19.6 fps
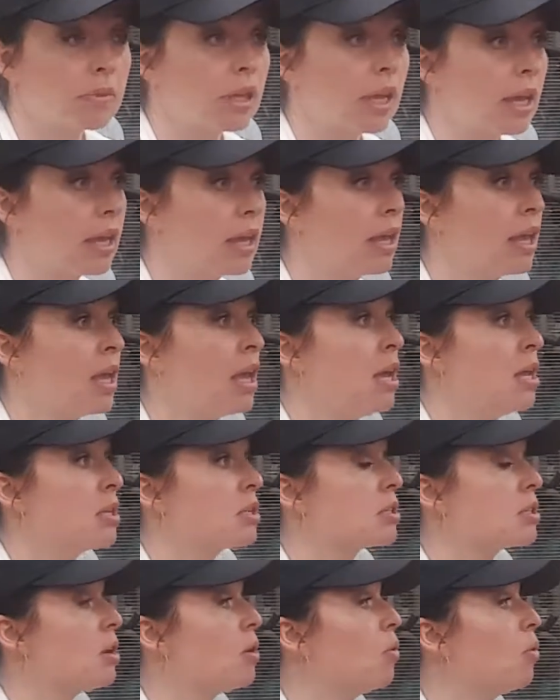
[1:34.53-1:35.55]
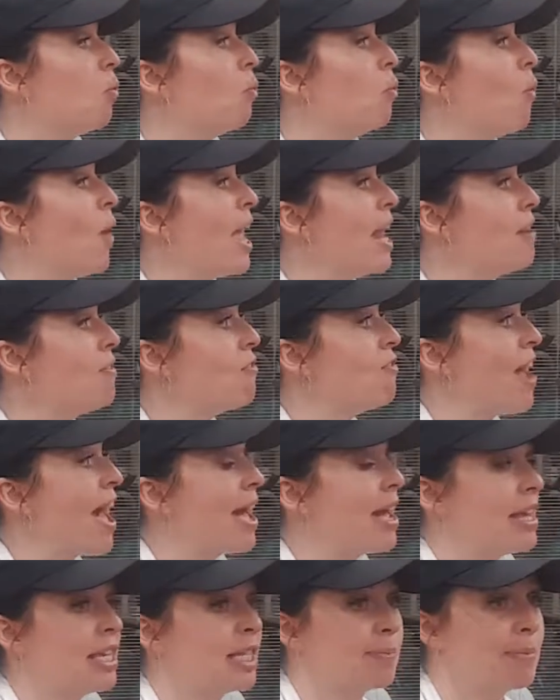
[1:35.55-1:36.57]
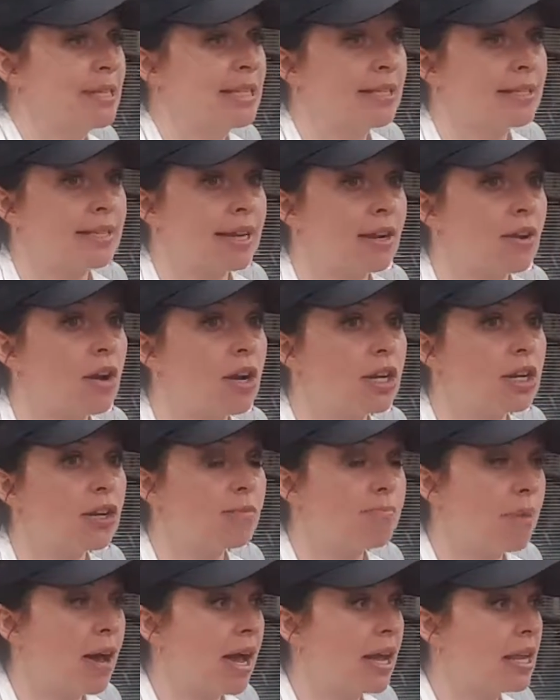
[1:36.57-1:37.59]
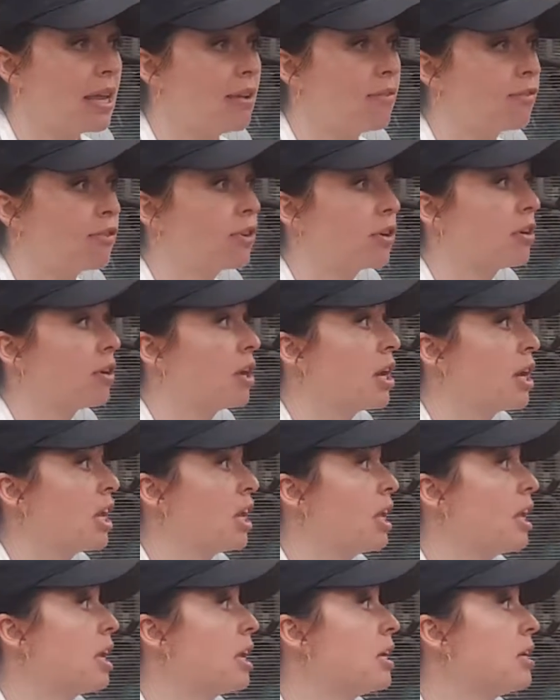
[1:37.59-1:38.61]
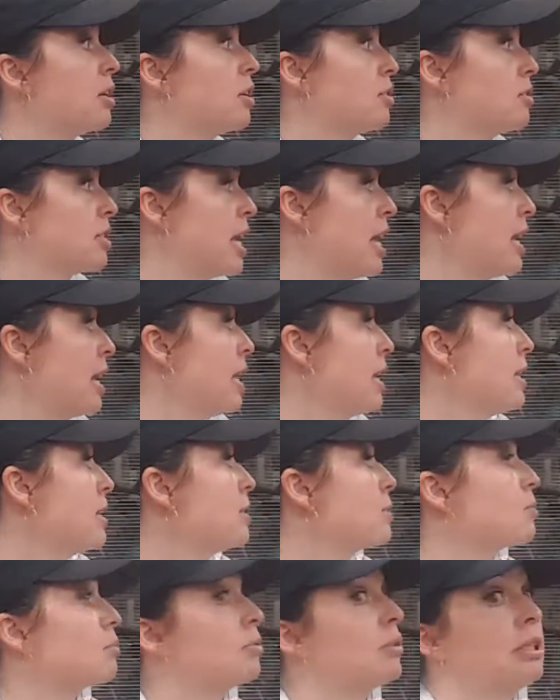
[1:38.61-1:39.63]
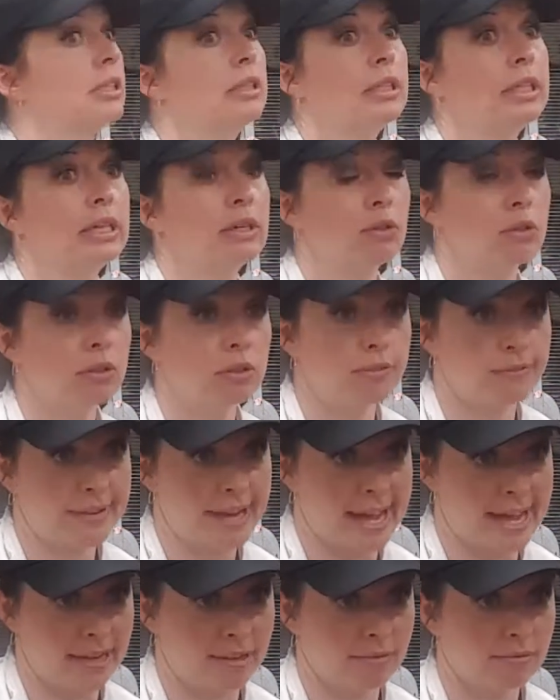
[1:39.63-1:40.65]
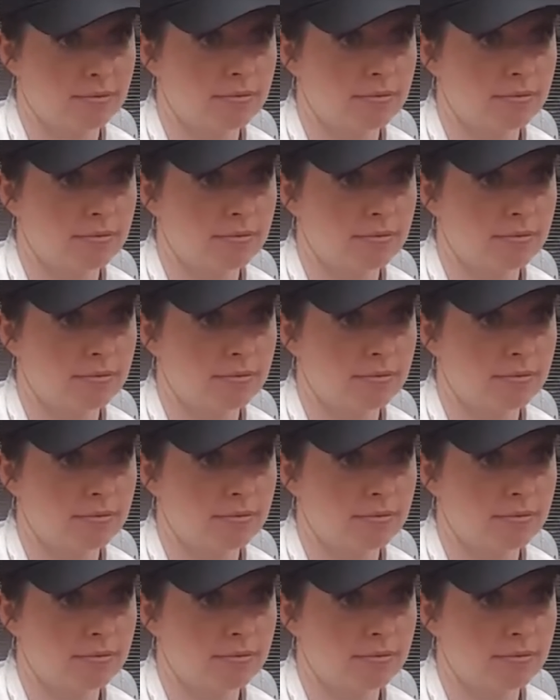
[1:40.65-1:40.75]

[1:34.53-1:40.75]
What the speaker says: Okay? So when fat has been stuck on your body for years, and it is really old fat,